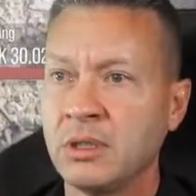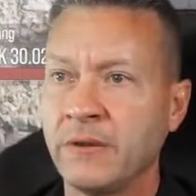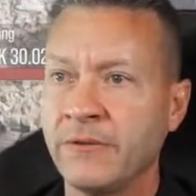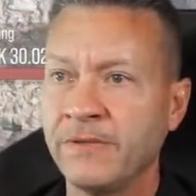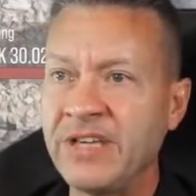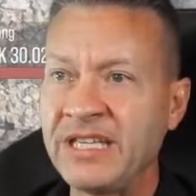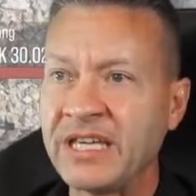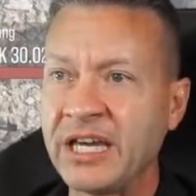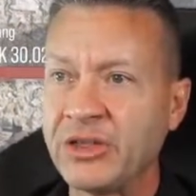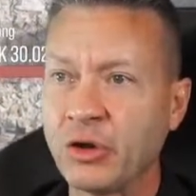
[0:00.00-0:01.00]
The
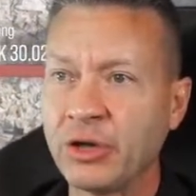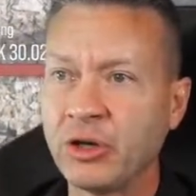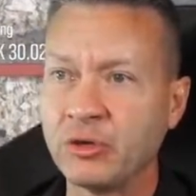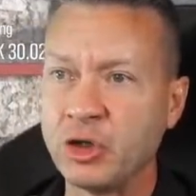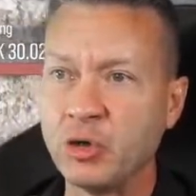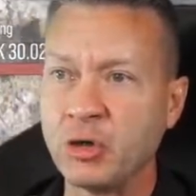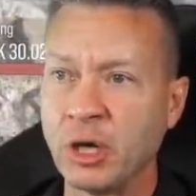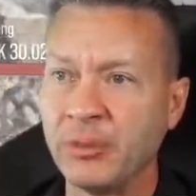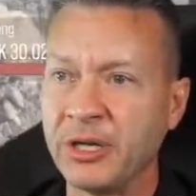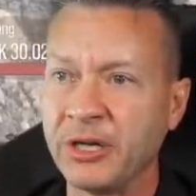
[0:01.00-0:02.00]
VK3002
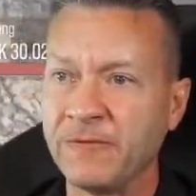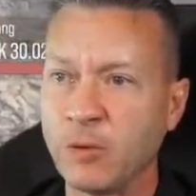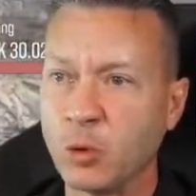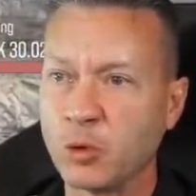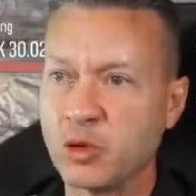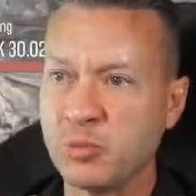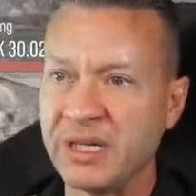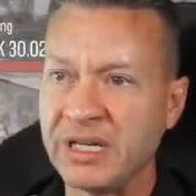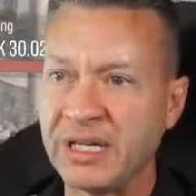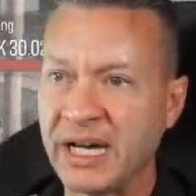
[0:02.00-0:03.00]
coming in full
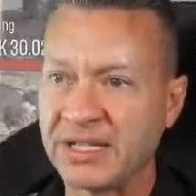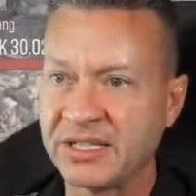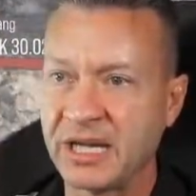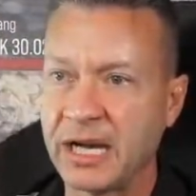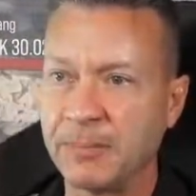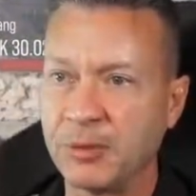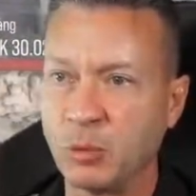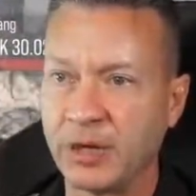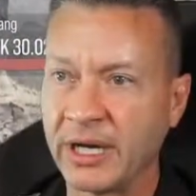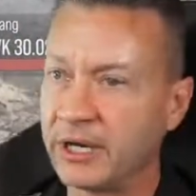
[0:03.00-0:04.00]
speed, not stopping.
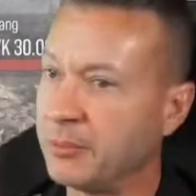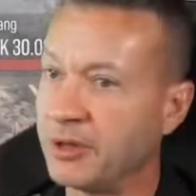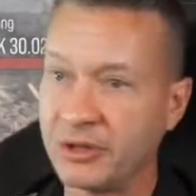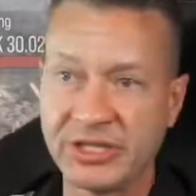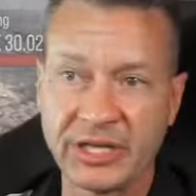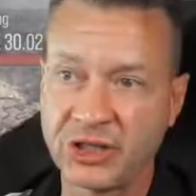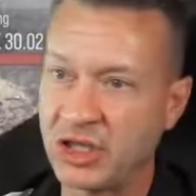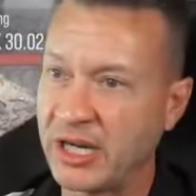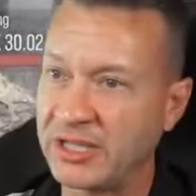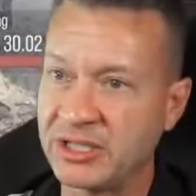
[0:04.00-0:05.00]
We're not going to be able to take a
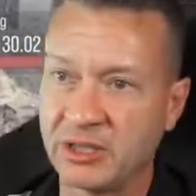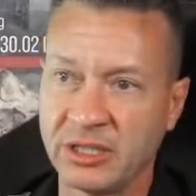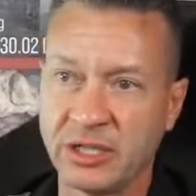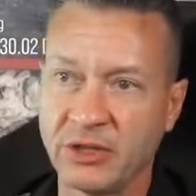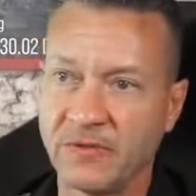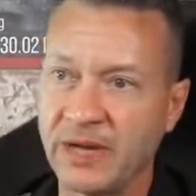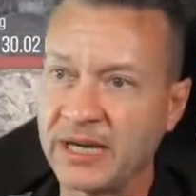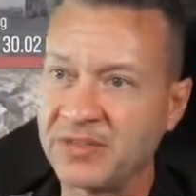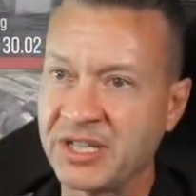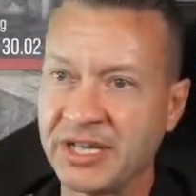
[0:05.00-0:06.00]
shot until another
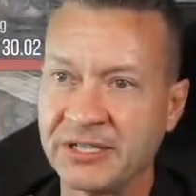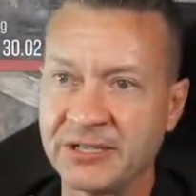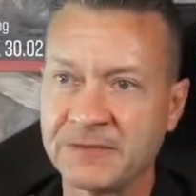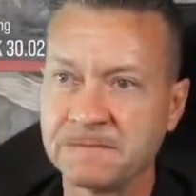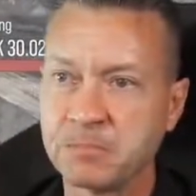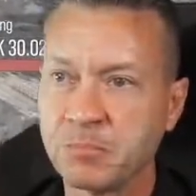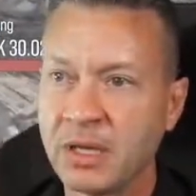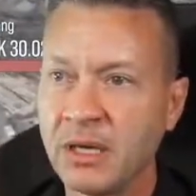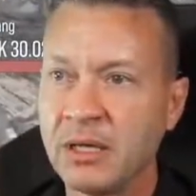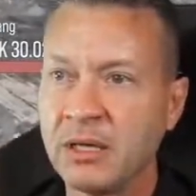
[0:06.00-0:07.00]
five seconds.
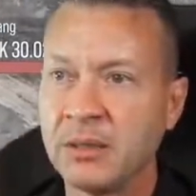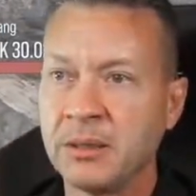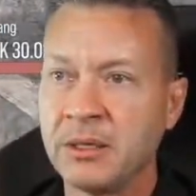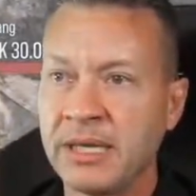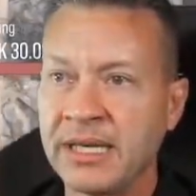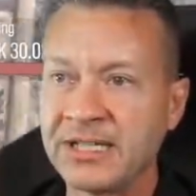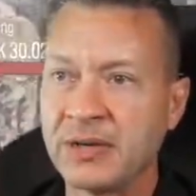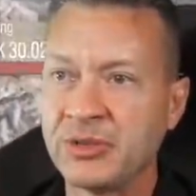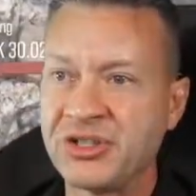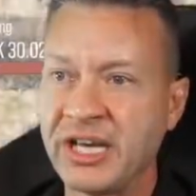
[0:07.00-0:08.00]
As I
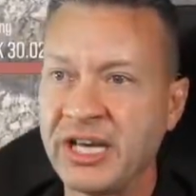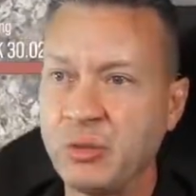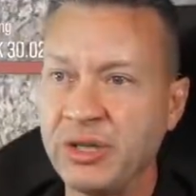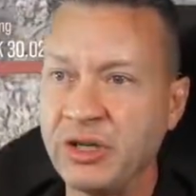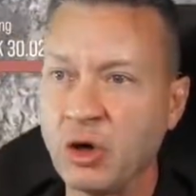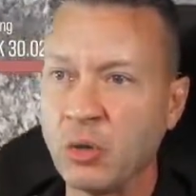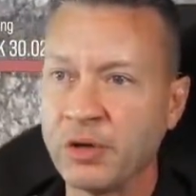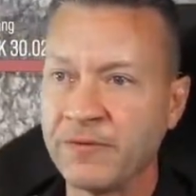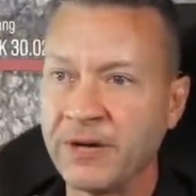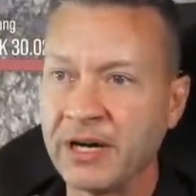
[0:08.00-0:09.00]
was saying, we don't
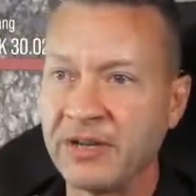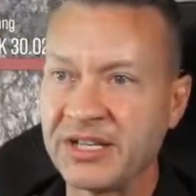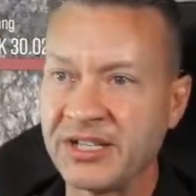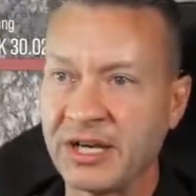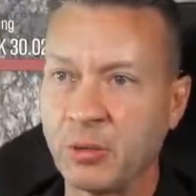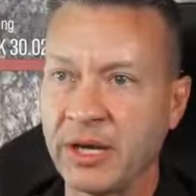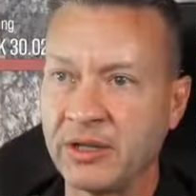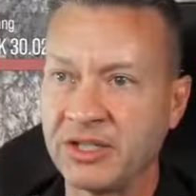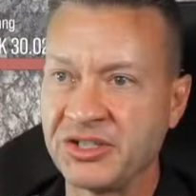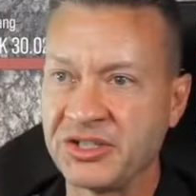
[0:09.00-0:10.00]
want to fire that second round
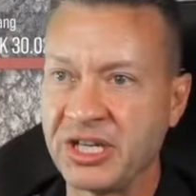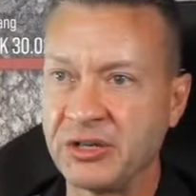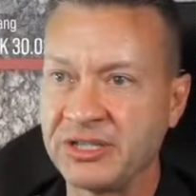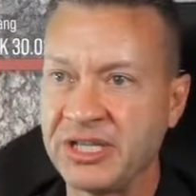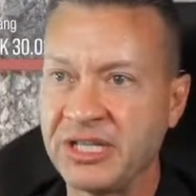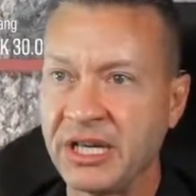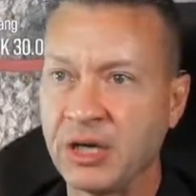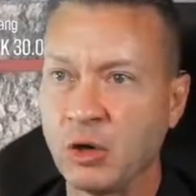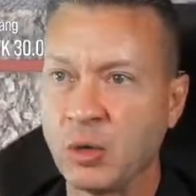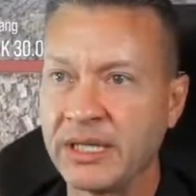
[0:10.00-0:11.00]
unless it's a guaranteed
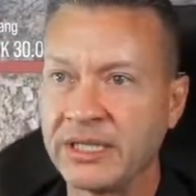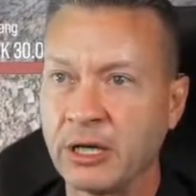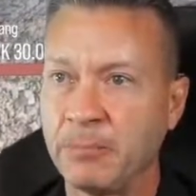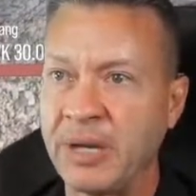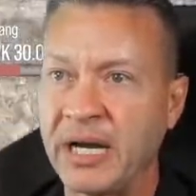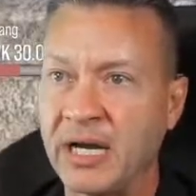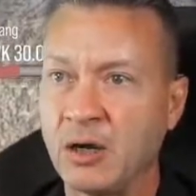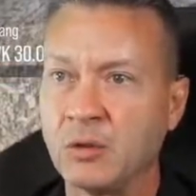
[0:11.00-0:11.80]
KO. Right there, pow!